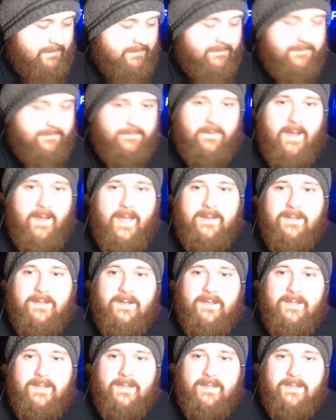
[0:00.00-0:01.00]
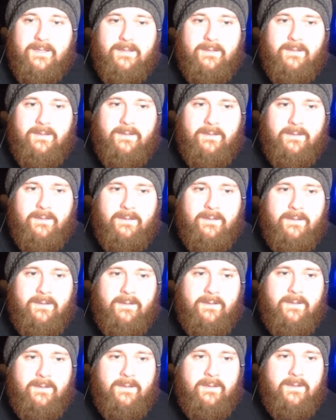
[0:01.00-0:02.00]
finally
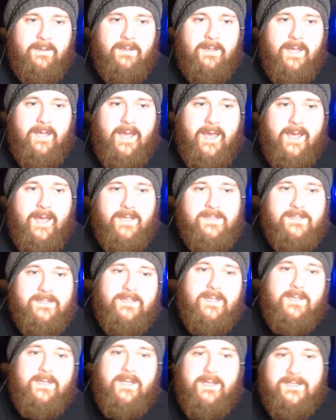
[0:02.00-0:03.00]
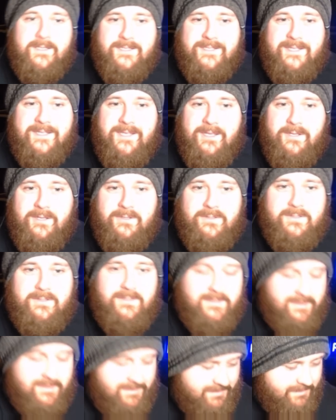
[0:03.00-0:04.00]
has an
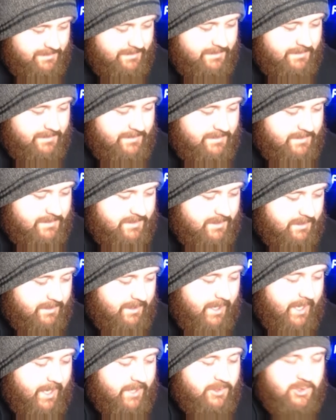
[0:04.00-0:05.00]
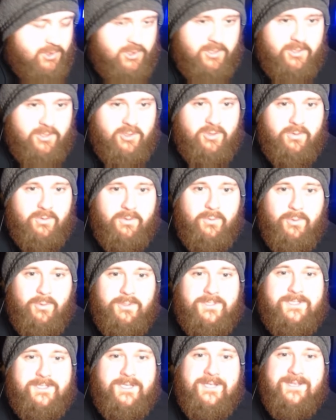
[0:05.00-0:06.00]
excuse to catch Sean
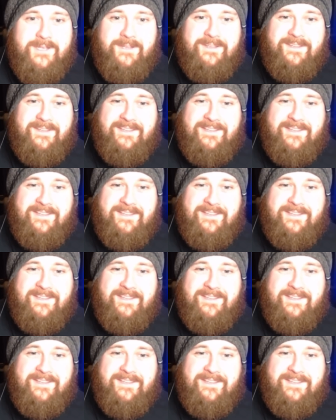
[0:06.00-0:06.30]
Woodson.